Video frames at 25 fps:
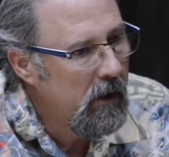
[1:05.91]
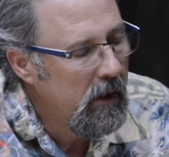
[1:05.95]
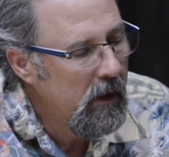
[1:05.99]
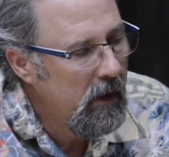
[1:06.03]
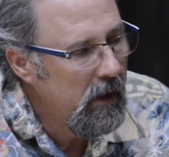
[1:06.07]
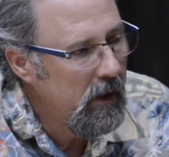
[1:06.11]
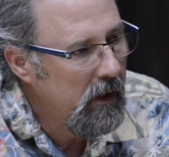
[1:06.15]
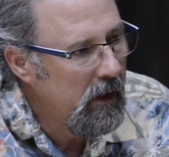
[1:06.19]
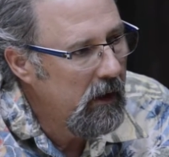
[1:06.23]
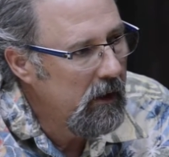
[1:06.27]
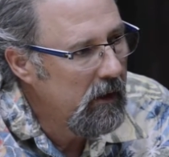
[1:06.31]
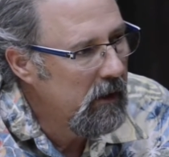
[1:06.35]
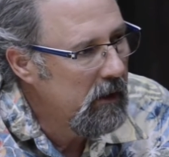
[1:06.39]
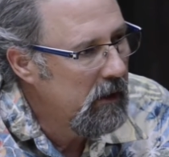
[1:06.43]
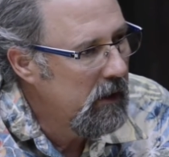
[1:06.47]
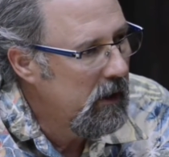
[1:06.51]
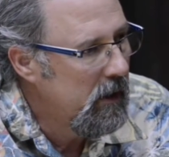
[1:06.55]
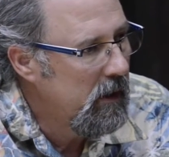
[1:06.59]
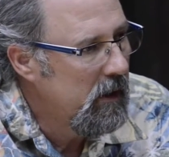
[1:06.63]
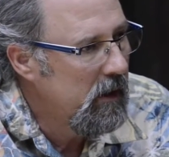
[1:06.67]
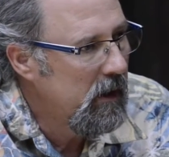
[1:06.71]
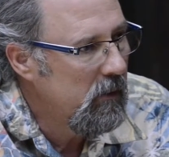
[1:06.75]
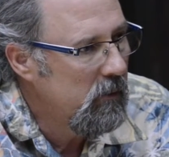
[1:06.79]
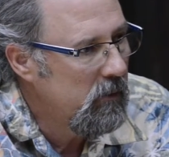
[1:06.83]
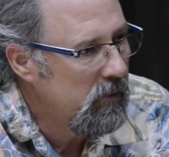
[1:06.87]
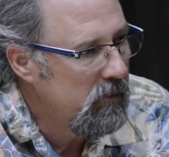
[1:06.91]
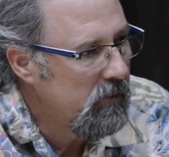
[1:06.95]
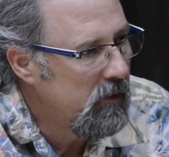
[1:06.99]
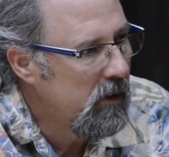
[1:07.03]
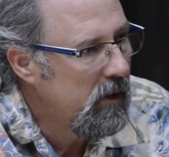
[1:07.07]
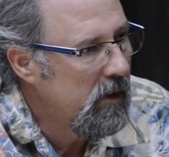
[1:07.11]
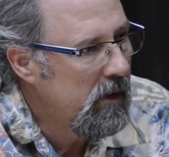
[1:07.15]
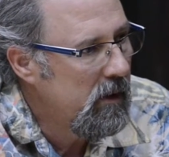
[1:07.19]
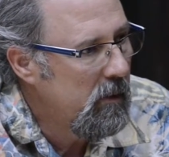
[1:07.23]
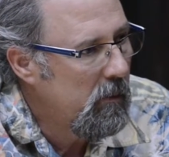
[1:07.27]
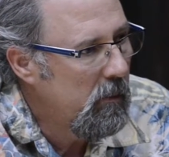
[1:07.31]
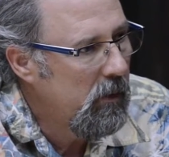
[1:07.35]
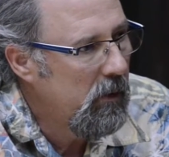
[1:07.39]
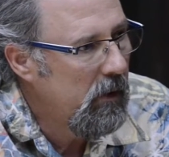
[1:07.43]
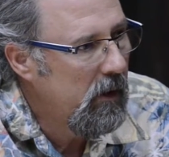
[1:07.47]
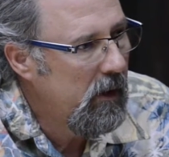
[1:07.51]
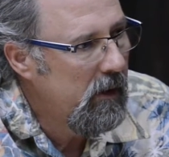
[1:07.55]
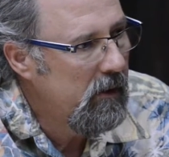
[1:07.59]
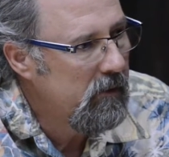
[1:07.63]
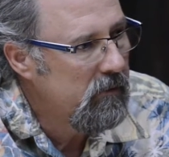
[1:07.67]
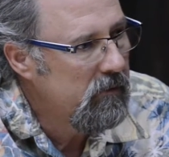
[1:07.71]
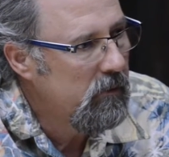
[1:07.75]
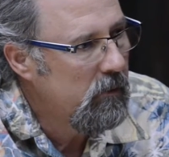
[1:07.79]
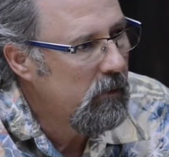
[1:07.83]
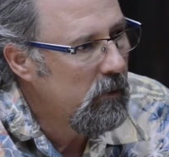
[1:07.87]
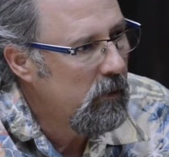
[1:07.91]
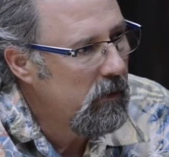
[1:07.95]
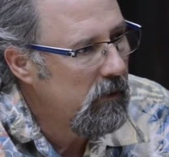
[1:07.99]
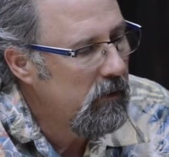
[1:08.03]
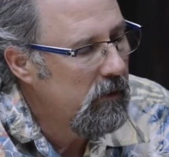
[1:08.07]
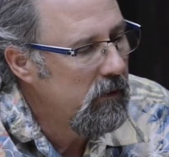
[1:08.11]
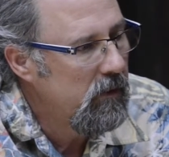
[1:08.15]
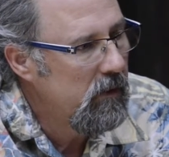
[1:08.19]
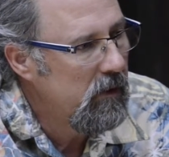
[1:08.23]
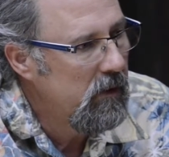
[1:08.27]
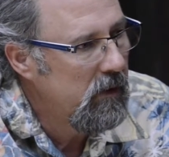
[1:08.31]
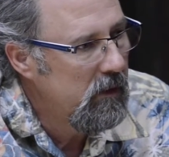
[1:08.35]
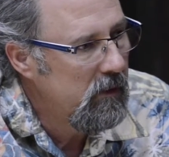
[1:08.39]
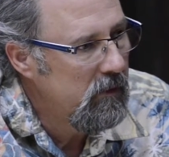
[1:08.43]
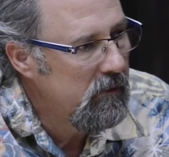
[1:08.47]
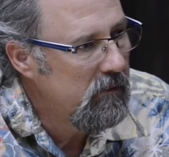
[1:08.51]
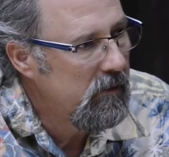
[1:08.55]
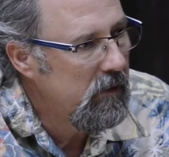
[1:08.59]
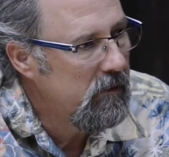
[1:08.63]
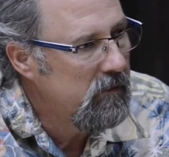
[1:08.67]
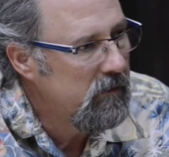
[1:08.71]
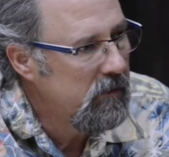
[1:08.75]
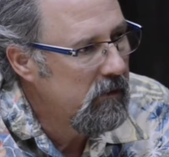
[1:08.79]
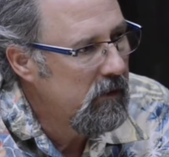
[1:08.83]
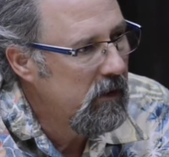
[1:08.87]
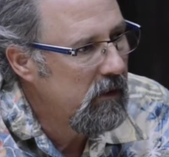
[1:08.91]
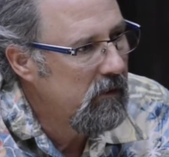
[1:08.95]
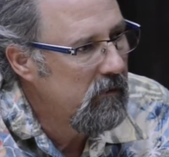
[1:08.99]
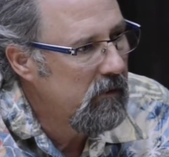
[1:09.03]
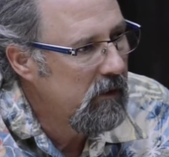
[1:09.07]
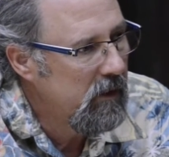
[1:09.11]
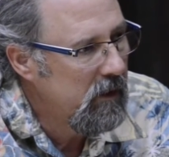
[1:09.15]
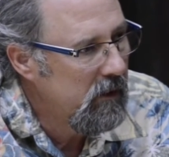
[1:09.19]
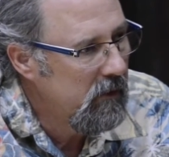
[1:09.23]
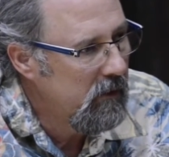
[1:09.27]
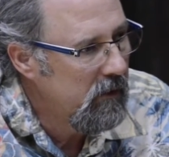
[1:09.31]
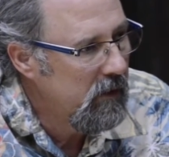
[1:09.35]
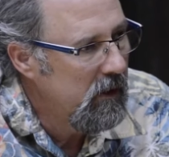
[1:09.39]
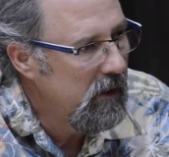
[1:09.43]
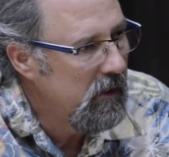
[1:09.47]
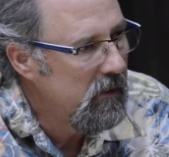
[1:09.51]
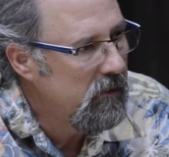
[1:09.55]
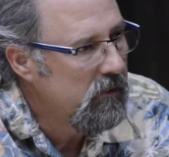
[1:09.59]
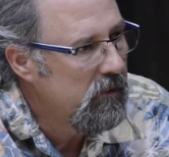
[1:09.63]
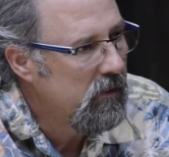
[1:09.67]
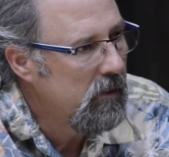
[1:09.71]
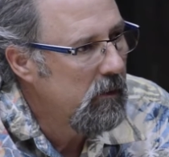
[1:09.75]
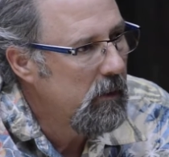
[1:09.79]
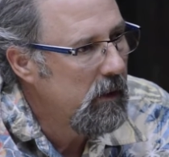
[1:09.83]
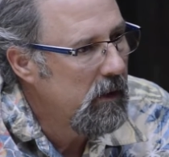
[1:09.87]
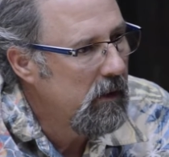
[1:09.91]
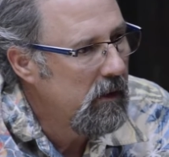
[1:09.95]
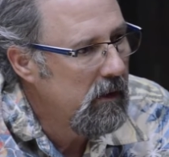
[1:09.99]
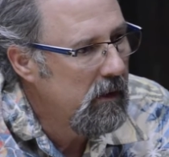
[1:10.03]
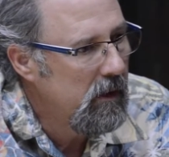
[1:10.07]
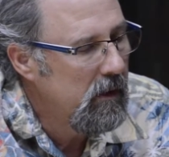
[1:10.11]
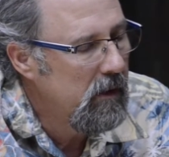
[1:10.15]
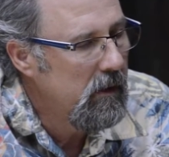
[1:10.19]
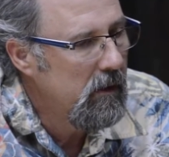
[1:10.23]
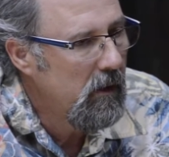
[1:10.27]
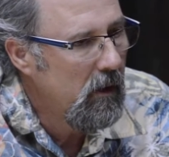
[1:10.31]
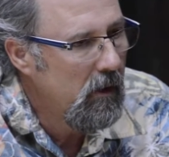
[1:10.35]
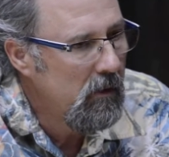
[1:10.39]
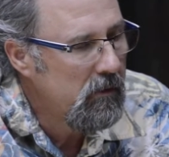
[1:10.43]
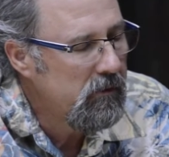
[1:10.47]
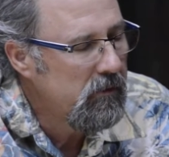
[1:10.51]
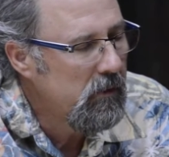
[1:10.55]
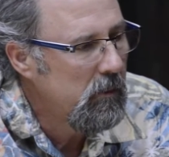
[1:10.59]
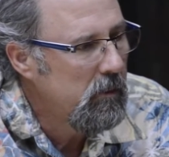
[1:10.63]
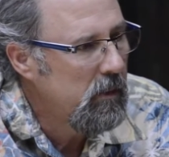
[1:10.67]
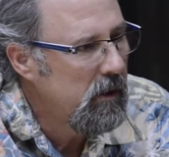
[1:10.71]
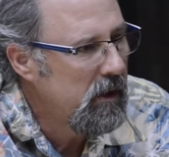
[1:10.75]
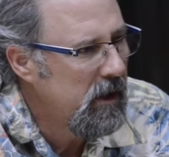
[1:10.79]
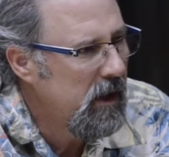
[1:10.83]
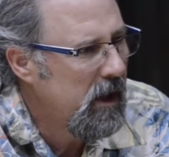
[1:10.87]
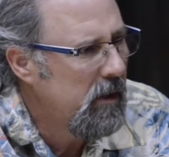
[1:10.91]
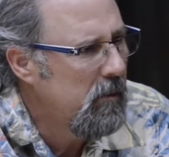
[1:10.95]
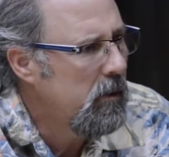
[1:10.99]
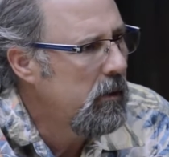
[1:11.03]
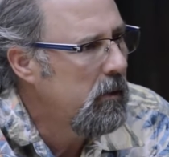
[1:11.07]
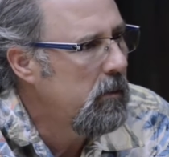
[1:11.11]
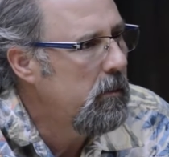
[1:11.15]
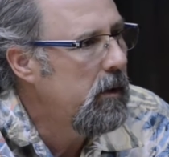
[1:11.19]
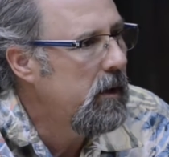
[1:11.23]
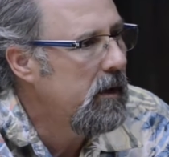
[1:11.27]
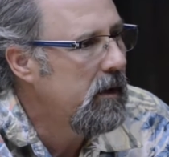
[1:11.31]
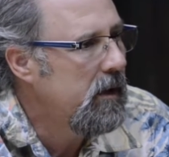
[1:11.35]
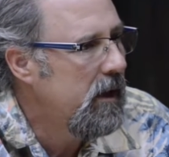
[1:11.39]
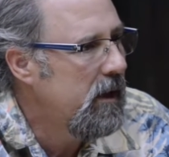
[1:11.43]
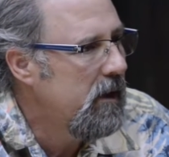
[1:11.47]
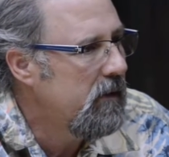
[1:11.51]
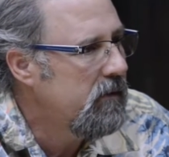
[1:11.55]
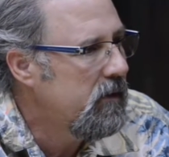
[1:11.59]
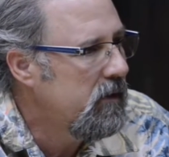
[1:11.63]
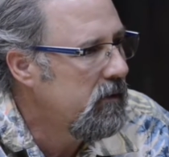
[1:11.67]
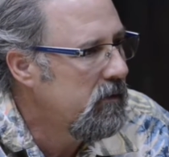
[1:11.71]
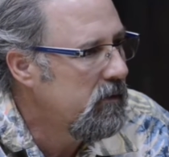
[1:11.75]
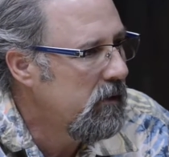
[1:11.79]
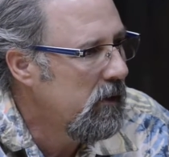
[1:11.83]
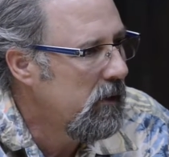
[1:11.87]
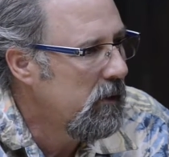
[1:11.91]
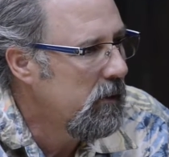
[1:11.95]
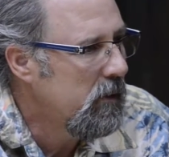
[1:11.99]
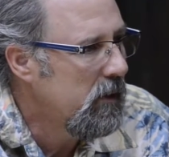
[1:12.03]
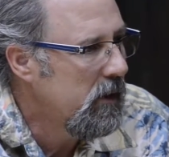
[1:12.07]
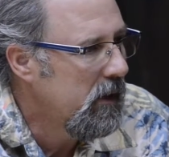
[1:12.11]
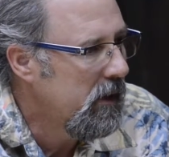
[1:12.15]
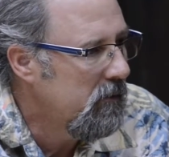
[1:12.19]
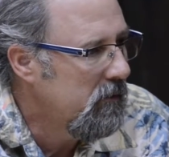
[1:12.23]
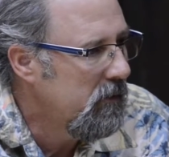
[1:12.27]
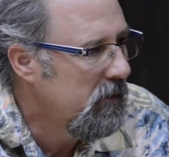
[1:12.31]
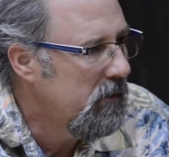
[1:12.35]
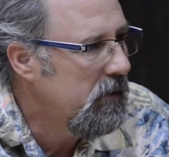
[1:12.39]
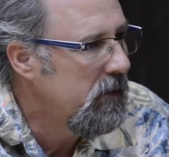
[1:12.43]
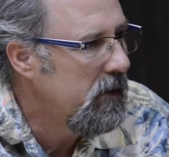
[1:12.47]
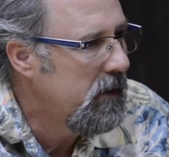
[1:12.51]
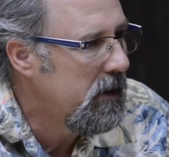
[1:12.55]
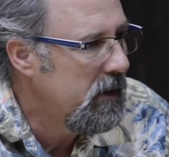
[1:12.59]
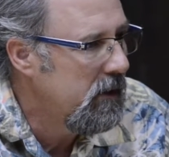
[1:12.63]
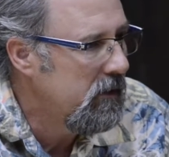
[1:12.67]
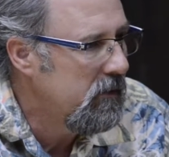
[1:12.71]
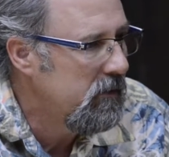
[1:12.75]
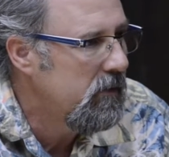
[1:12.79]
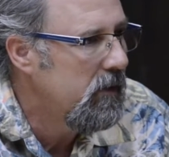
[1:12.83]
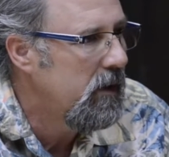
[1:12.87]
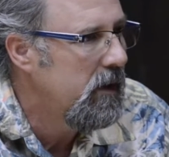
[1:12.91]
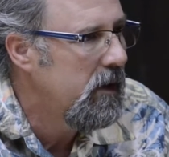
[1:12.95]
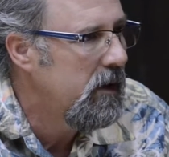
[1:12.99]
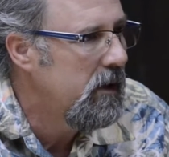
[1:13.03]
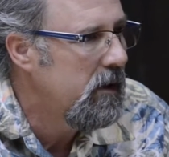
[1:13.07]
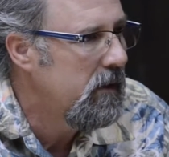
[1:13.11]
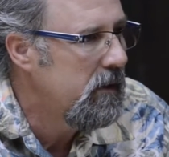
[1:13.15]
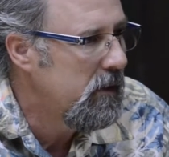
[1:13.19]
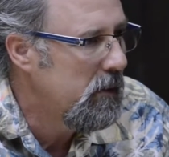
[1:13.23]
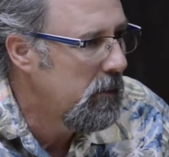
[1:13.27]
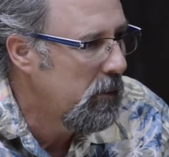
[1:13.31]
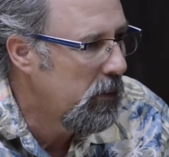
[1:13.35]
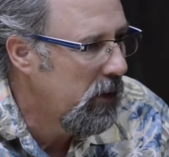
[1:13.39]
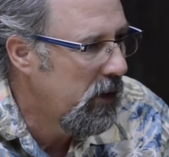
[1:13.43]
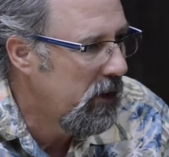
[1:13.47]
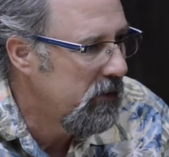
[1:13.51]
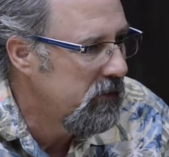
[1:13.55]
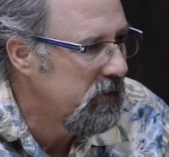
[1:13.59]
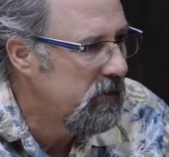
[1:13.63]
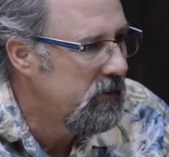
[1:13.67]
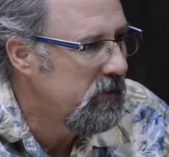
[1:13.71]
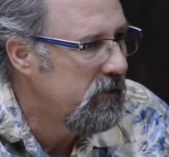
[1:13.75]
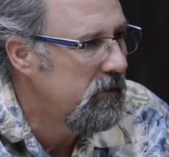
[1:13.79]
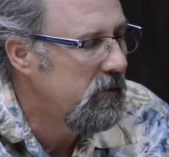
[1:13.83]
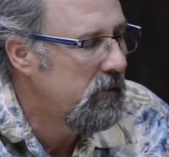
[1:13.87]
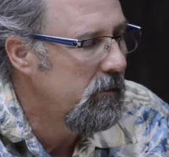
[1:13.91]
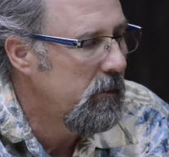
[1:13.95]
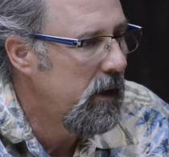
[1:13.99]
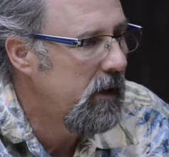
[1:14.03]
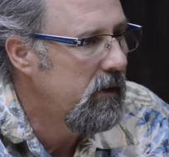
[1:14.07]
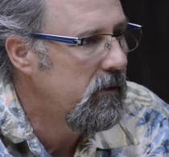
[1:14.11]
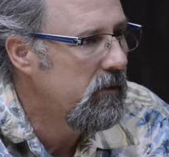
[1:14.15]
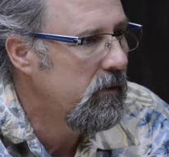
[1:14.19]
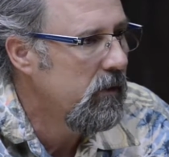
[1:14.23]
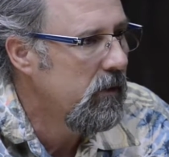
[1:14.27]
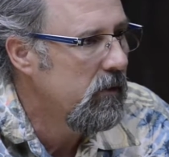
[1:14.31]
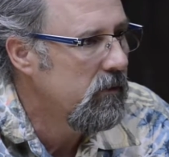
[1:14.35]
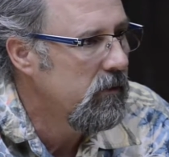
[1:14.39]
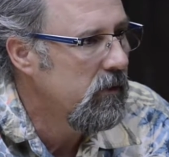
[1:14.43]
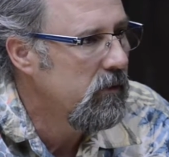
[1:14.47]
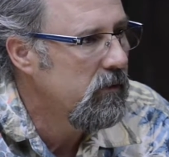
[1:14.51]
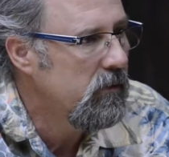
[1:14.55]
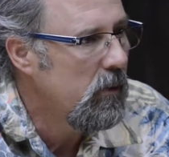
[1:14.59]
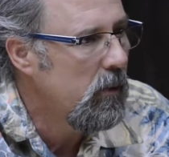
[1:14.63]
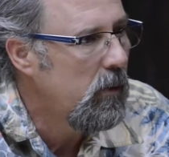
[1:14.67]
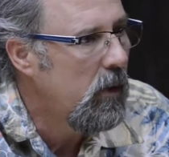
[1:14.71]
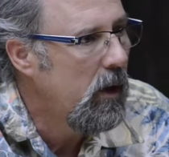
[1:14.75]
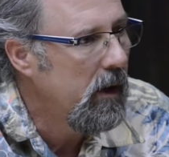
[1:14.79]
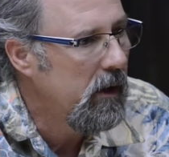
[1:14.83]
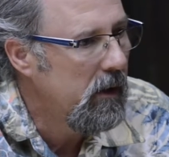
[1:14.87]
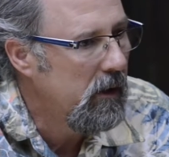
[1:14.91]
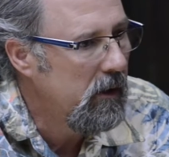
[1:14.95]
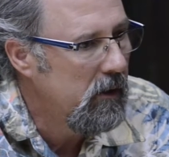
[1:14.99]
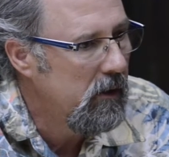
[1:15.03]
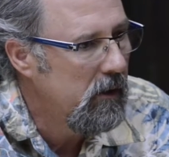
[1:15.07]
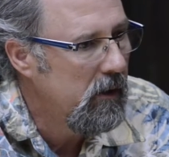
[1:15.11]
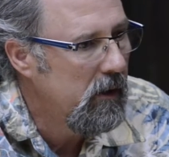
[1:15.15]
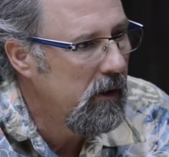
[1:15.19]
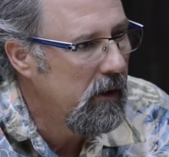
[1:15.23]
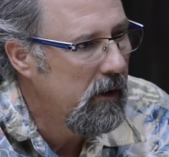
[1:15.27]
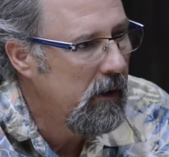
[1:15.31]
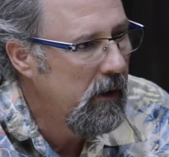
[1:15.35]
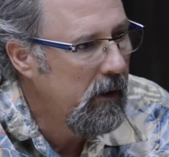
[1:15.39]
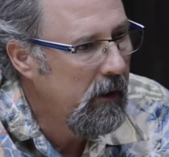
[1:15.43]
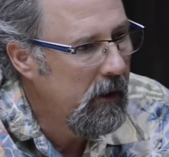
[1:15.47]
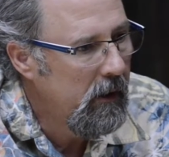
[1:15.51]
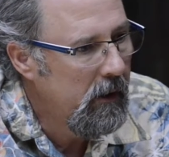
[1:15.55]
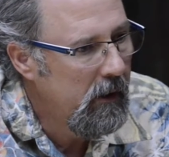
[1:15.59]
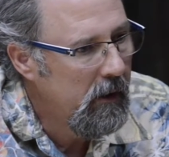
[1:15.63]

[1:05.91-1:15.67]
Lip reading: And again, I was very impressed with the sensitivity of the instrument, and also being able to pick out these lower level things in the presence of matrix is quite good.